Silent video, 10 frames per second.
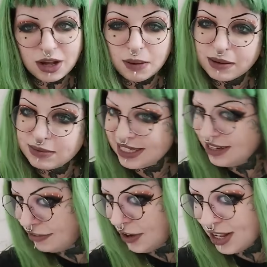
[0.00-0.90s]
Gotta buy my
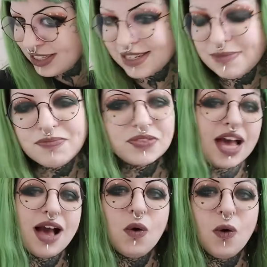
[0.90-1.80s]
dinner first.
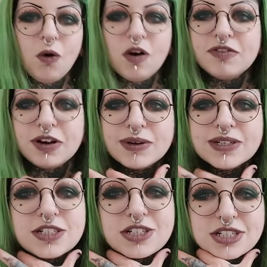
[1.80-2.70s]
Or if I
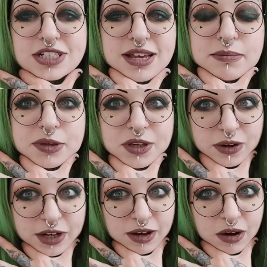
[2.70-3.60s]
want it to just sit
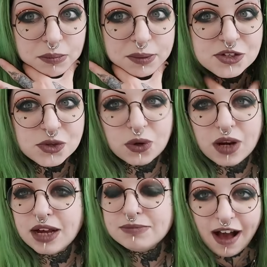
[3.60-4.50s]
purely on my
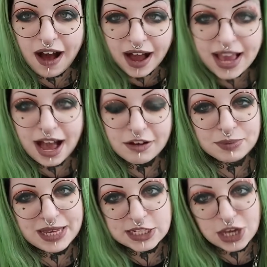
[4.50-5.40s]
jawline. I have
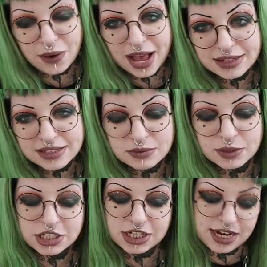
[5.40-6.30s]
PCOS,
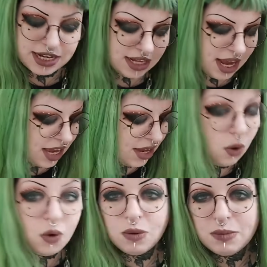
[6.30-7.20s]
which is a
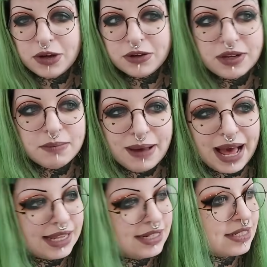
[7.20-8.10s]
hormone
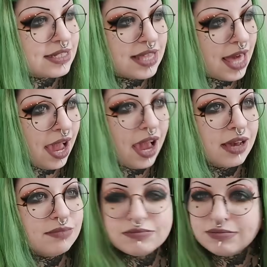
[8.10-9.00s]
imbalance
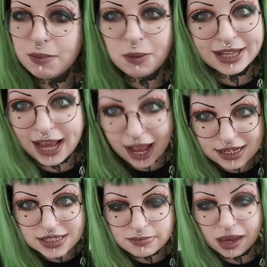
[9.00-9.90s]
thing. My body
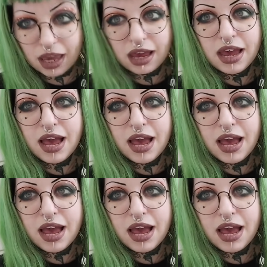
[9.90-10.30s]
hates me.